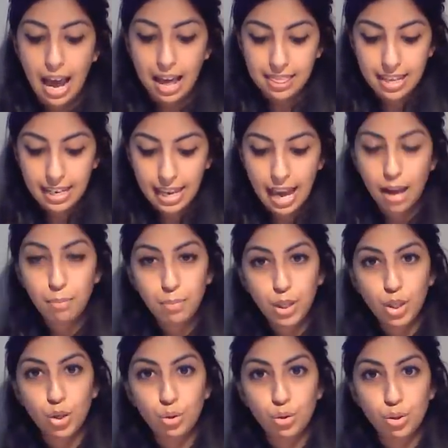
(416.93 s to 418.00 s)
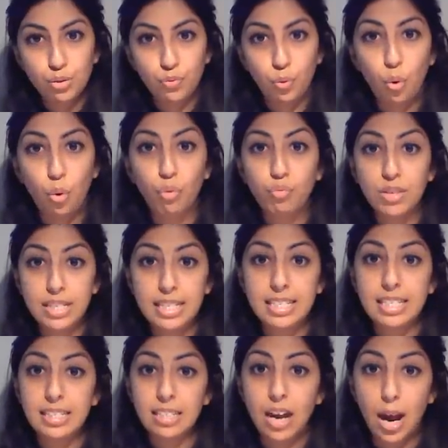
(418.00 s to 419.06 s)
and they can be used for
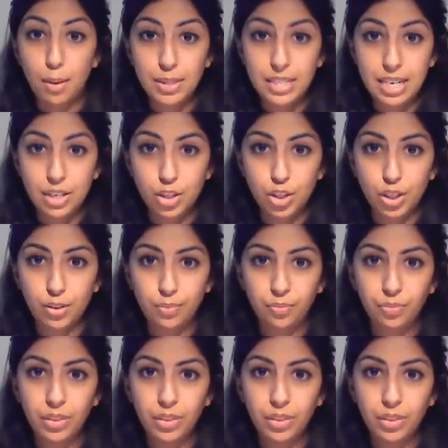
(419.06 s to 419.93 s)
resistant hypertension.